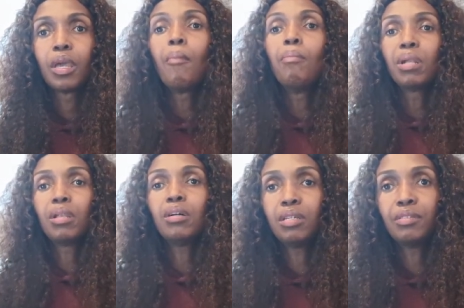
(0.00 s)
but
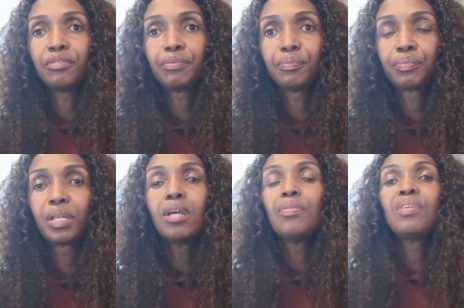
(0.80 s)
love.
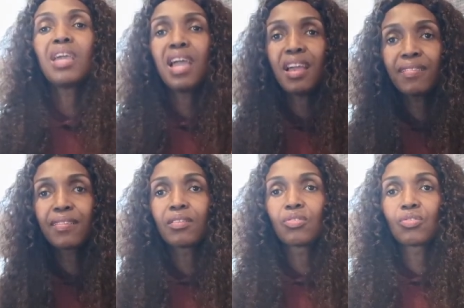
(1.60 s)
The
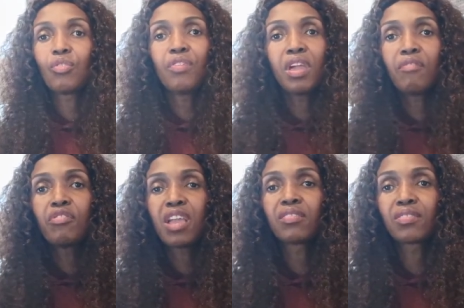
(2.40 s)
essence of
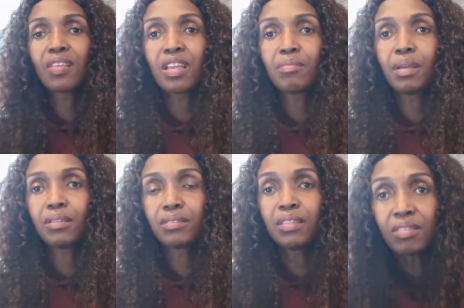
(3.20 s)
every
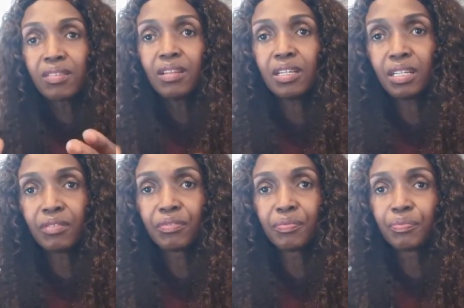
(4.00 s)
assignment is
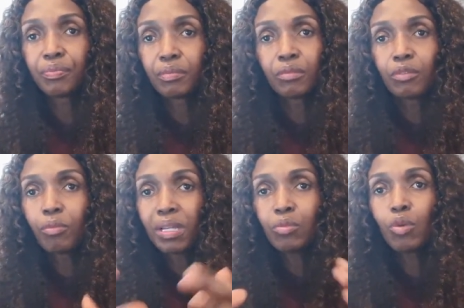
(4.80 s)
love. No
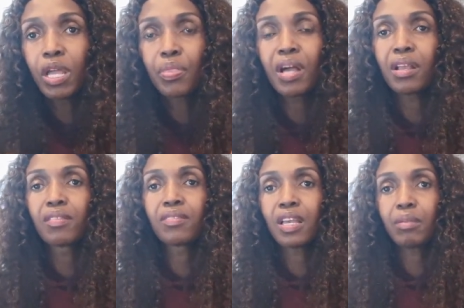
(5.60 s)
matter where that
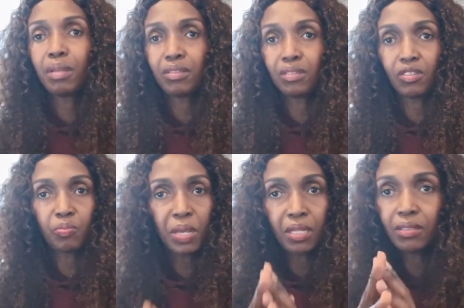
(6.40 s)
assignment is
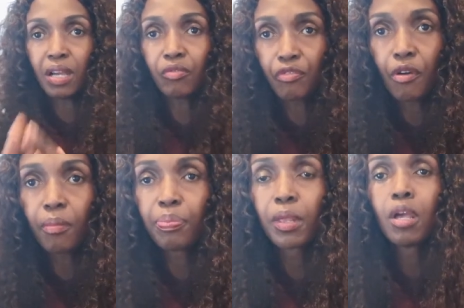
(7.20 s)
being done
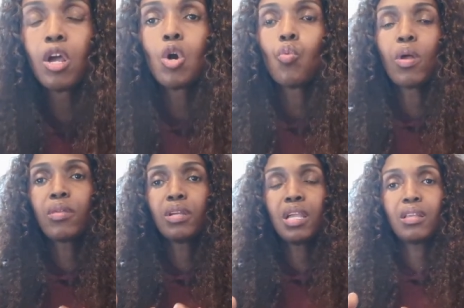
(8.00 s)
from,
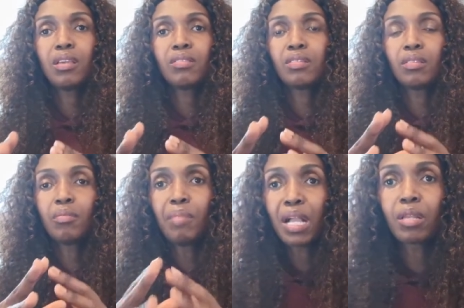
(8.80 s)
whether it is in the
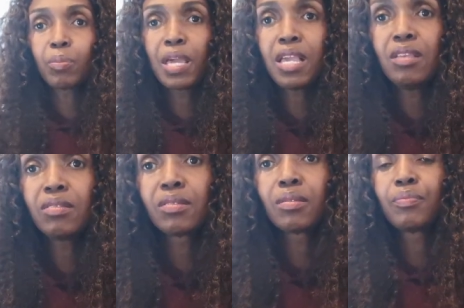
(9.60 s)

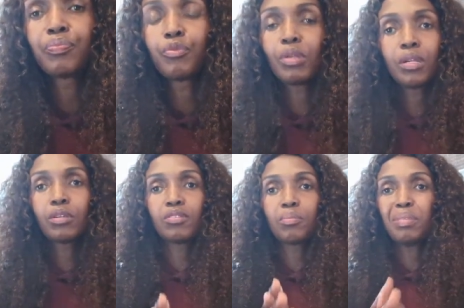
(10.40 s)
marketplace, whether
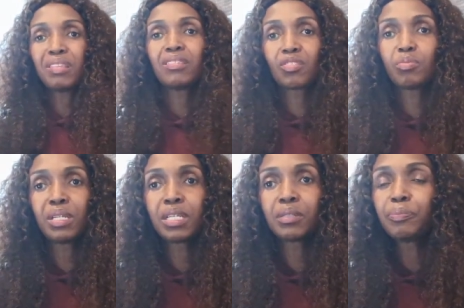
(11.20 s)
it's a
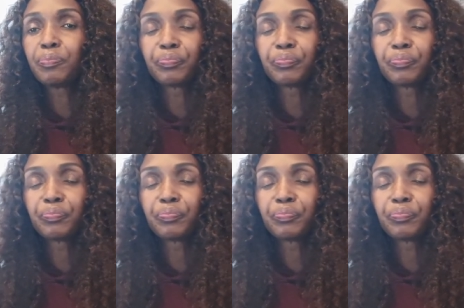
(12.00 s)
businessman,